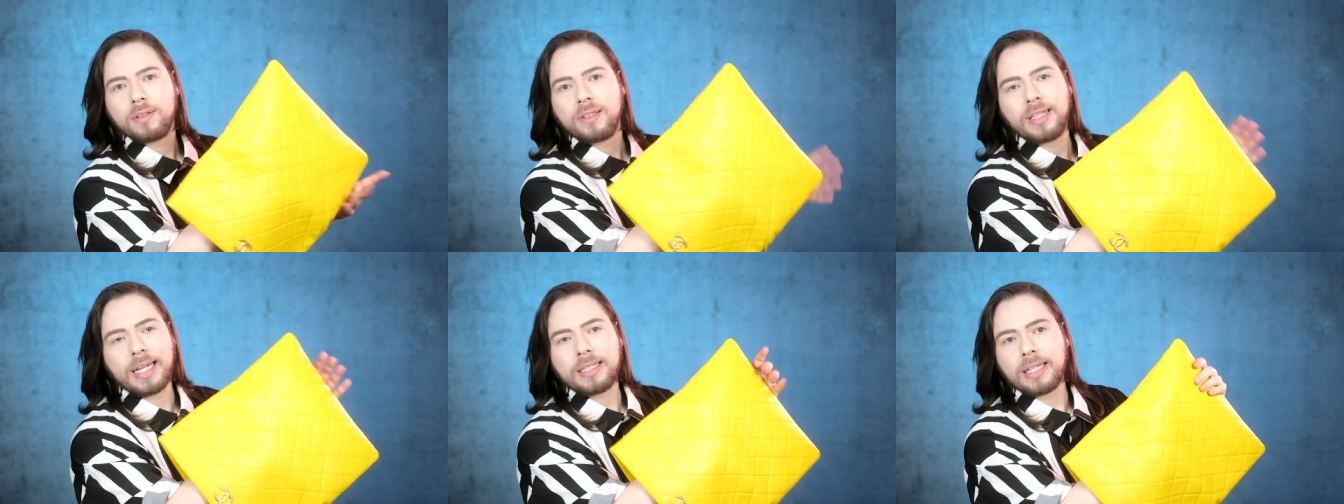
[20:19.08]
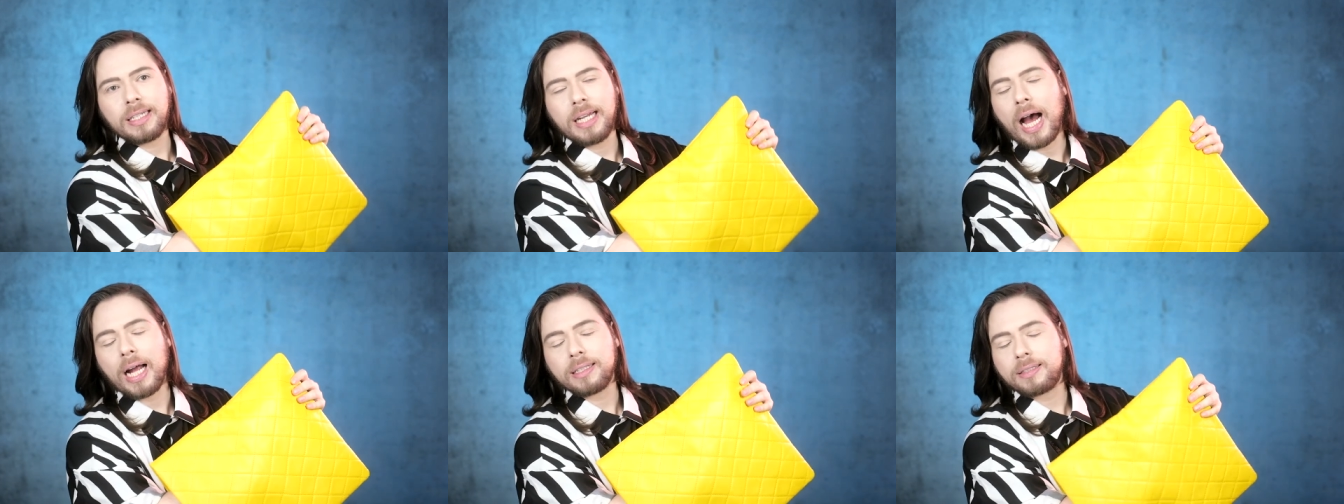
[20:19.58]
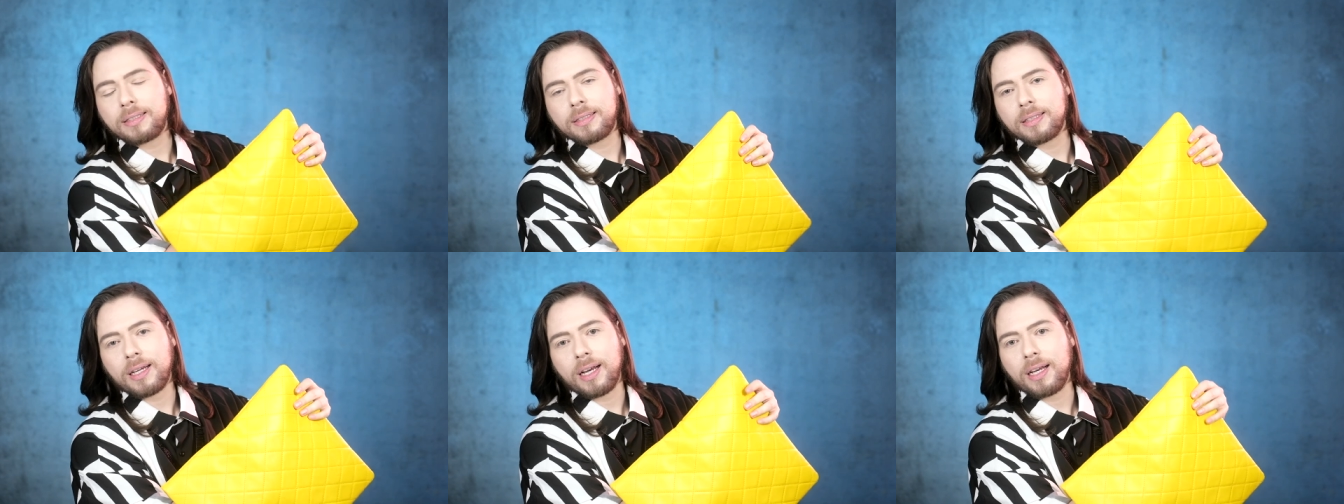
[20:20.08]
they did
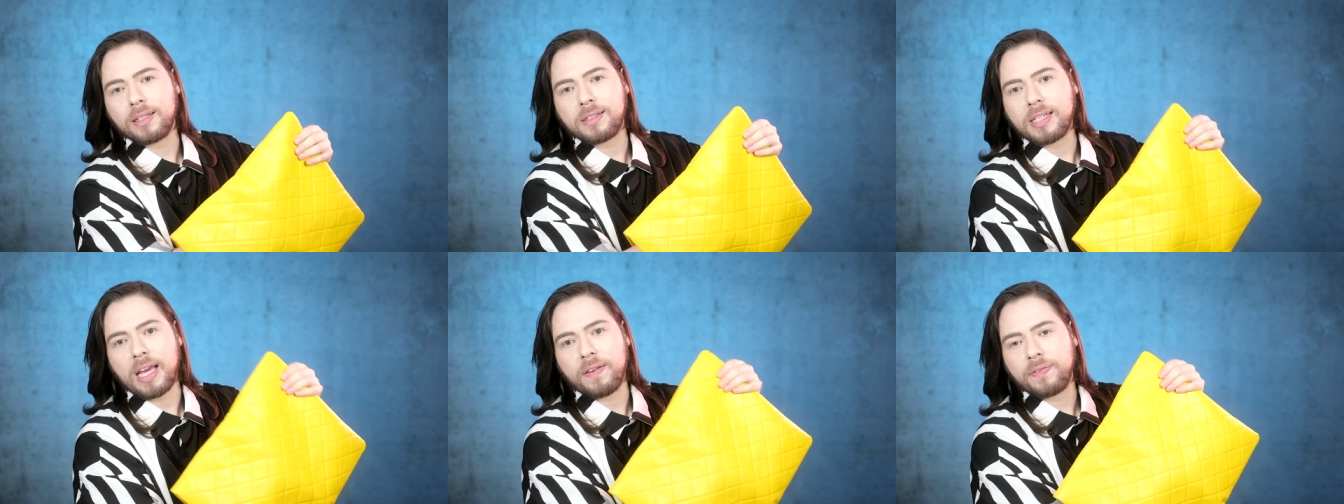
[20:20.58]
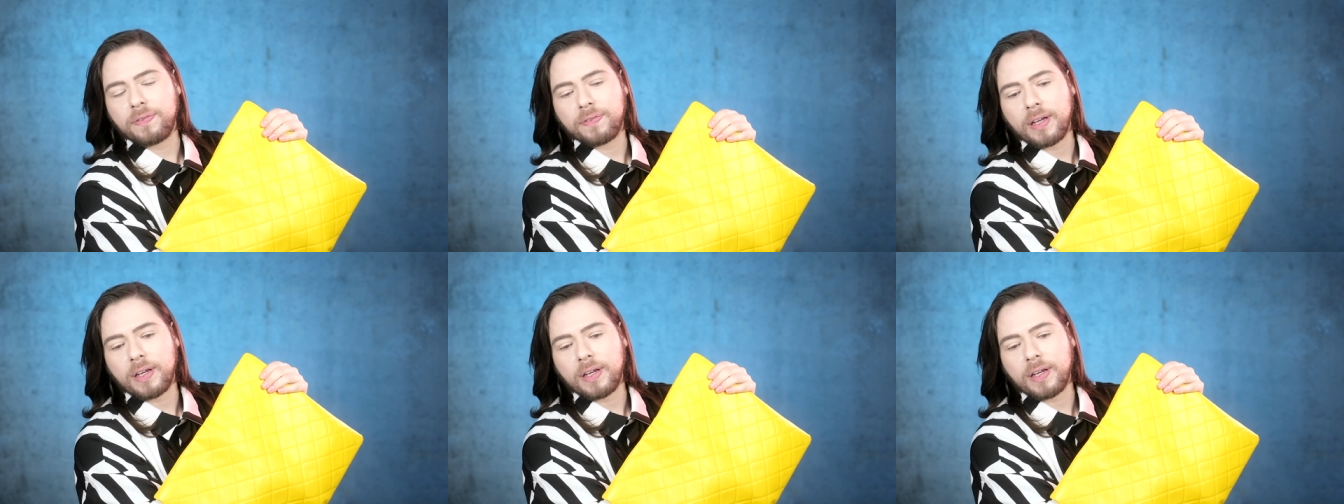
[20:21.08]
not uh, save,